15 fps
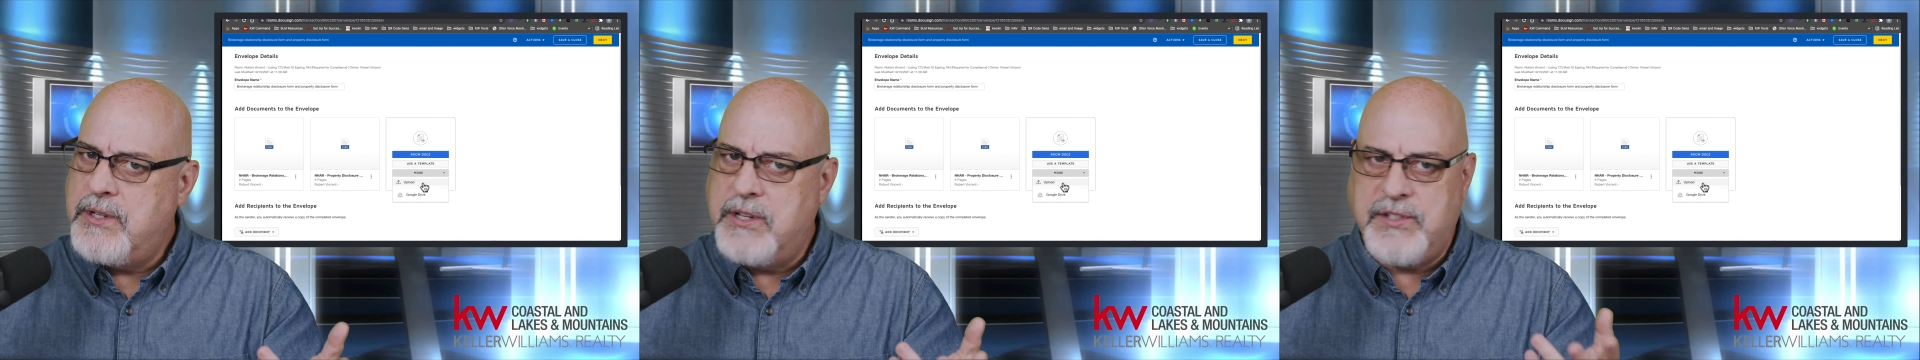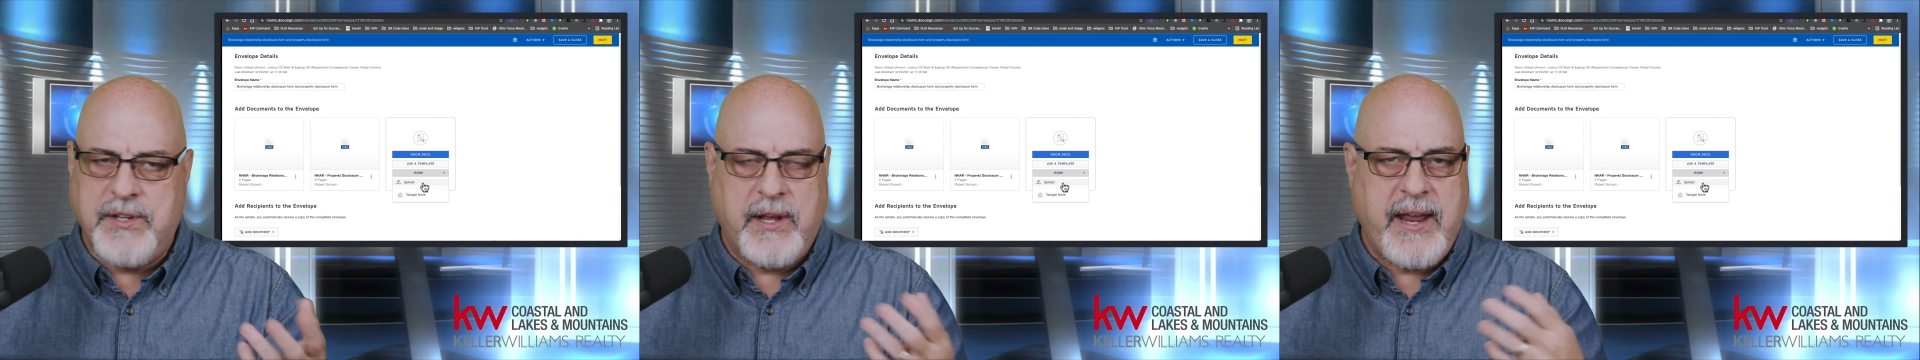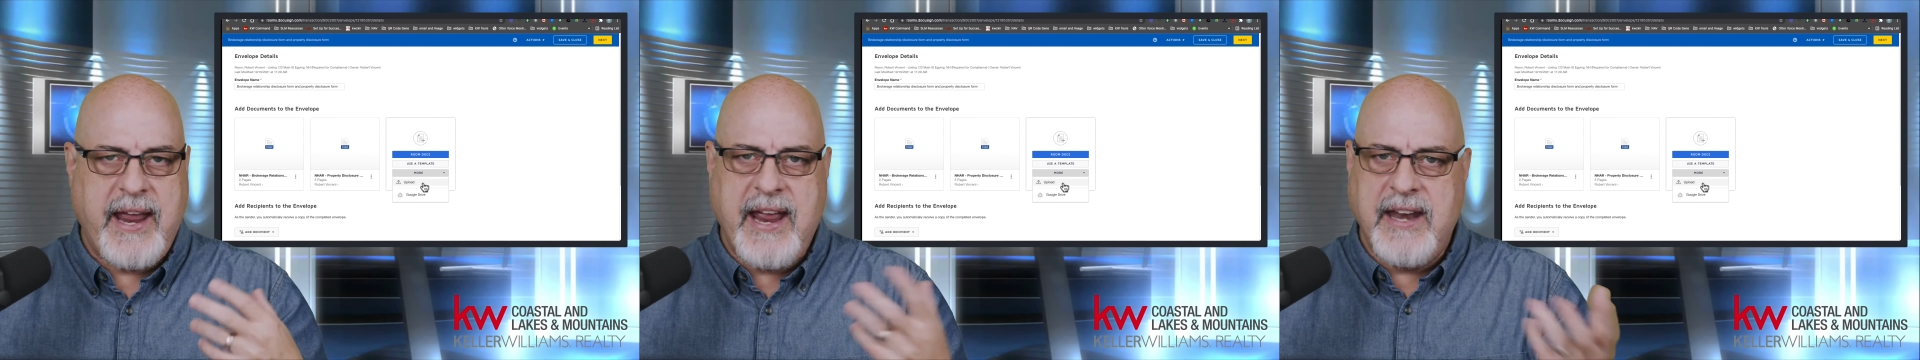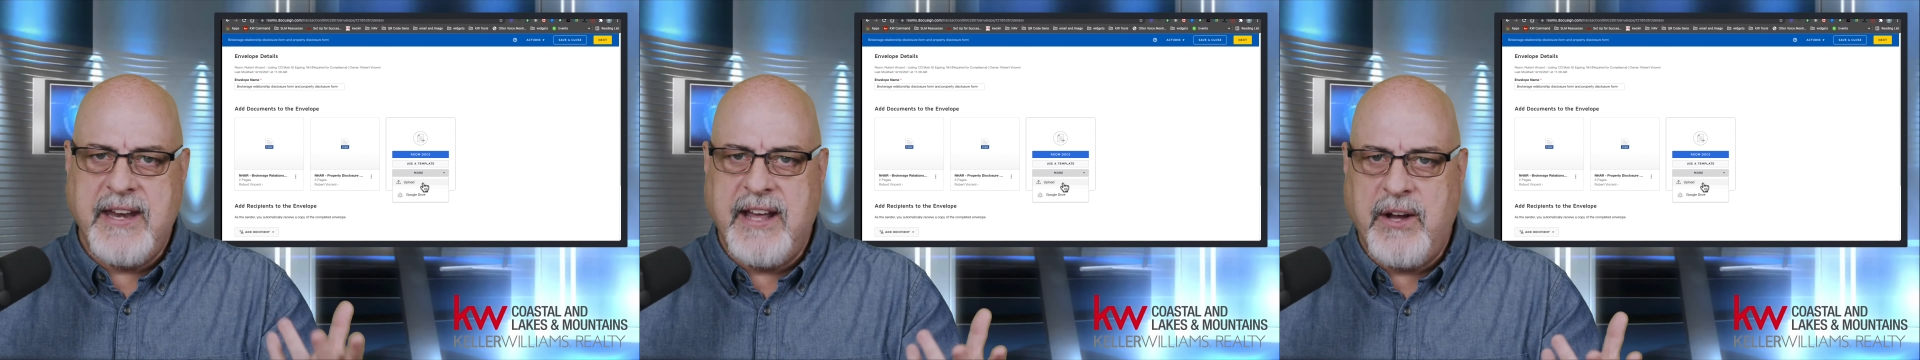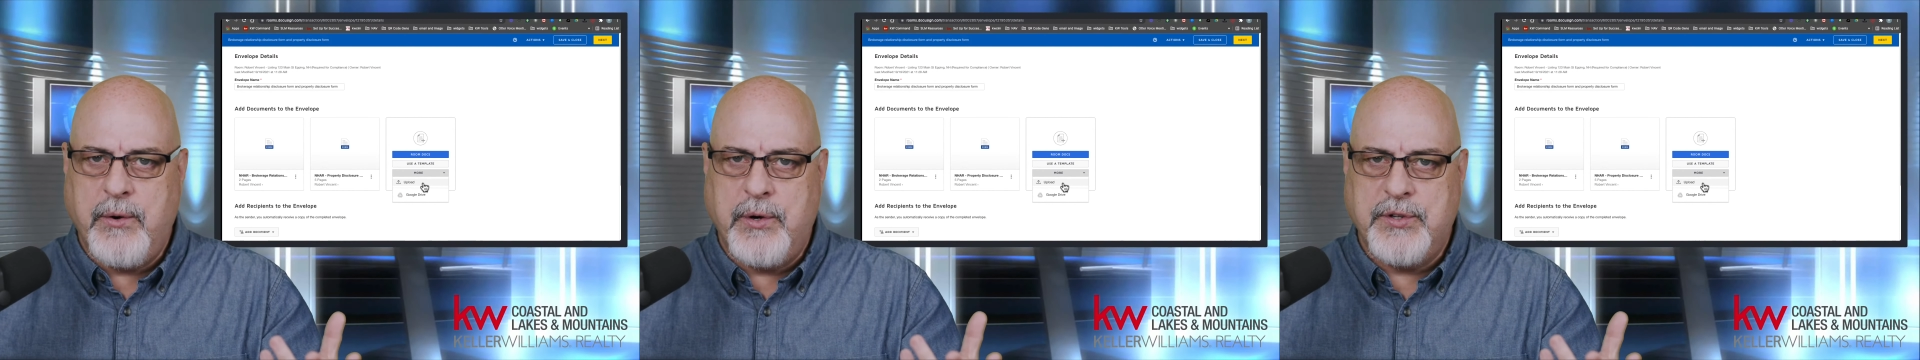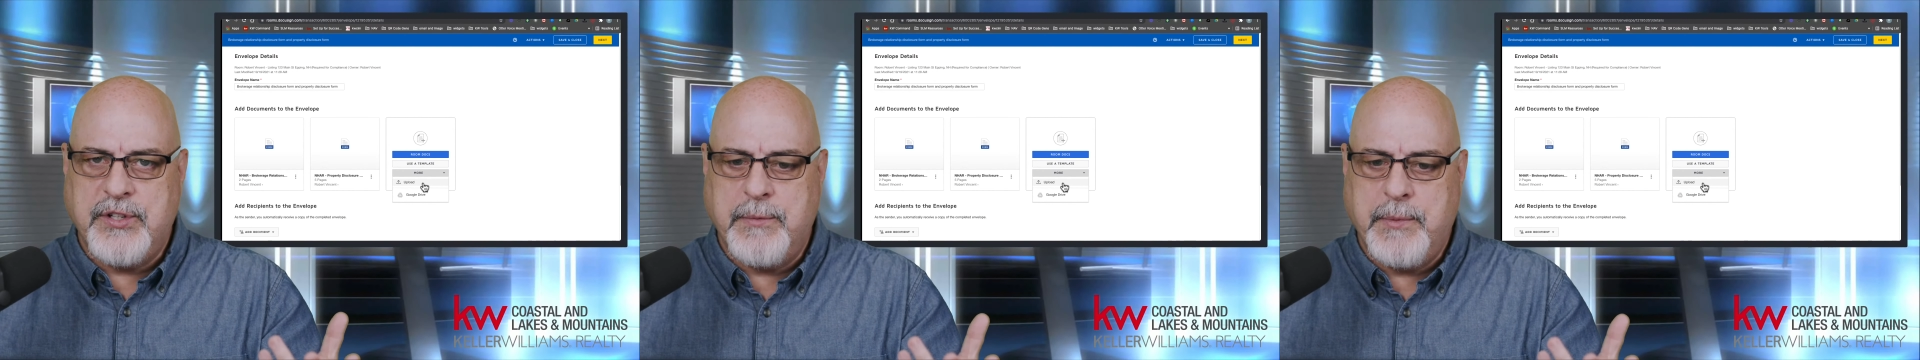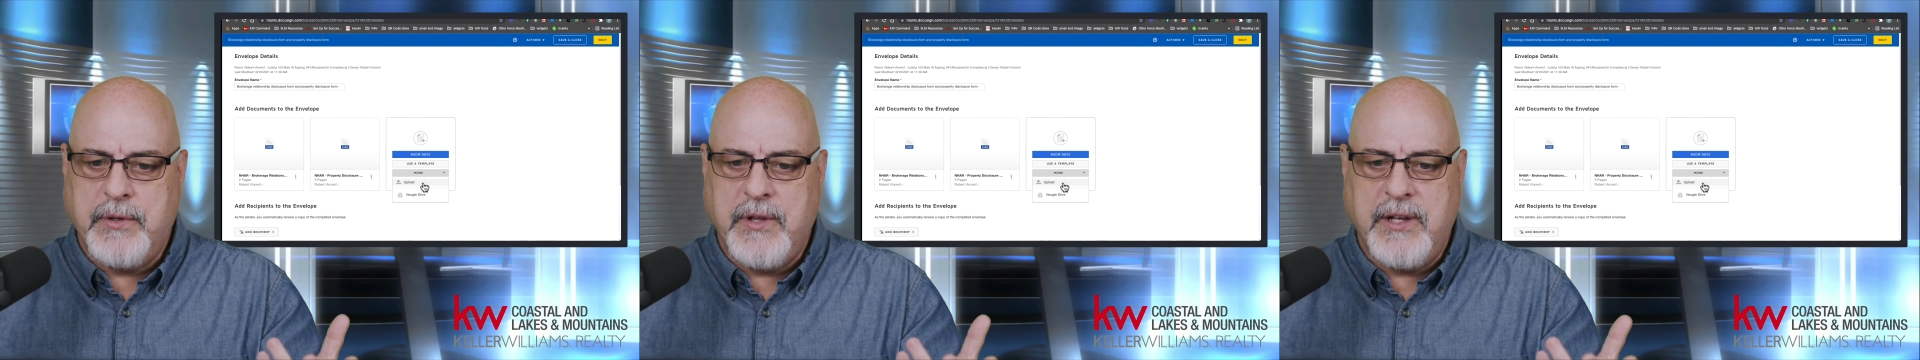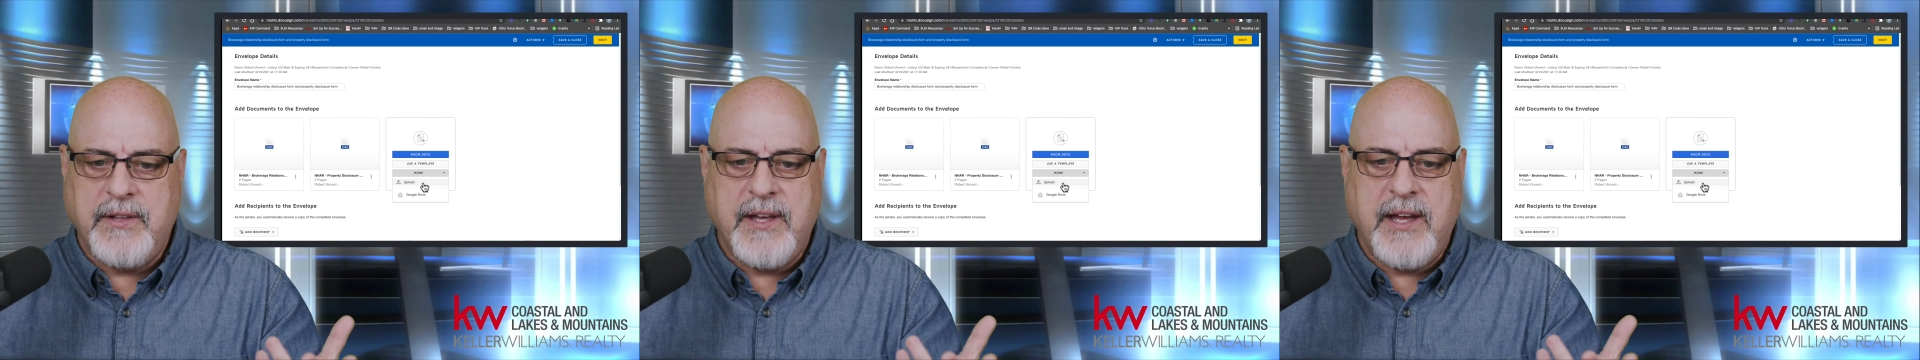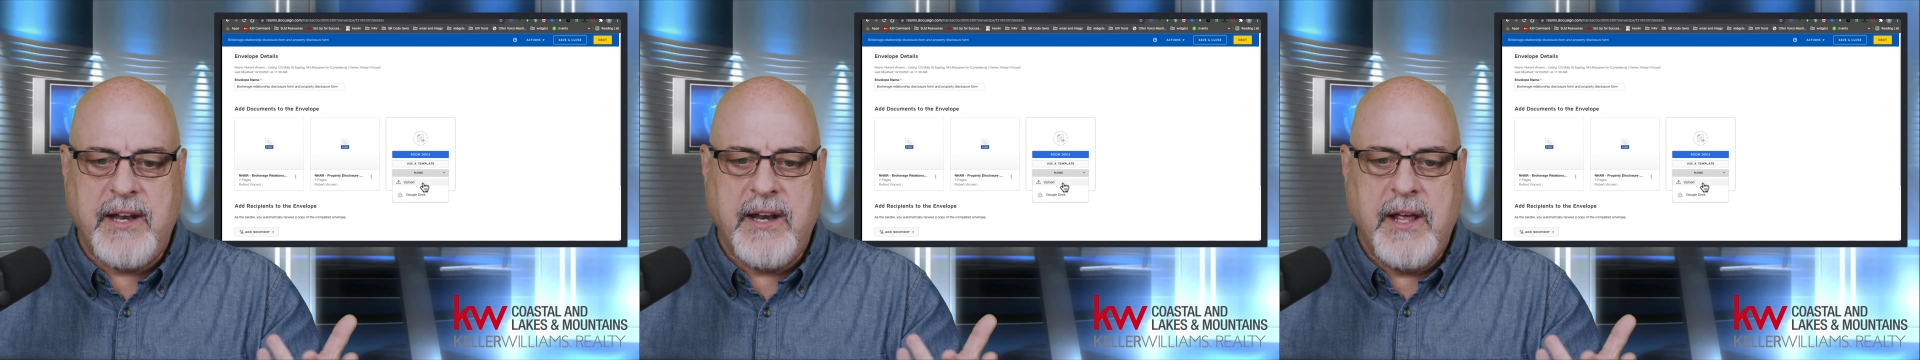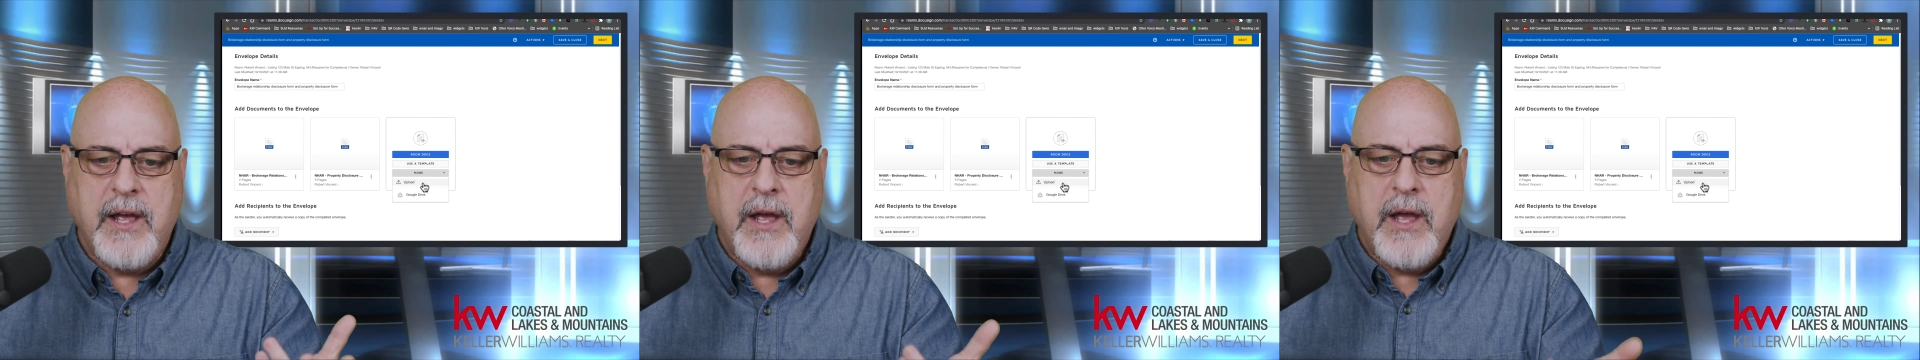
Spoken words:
just a handout or something like that,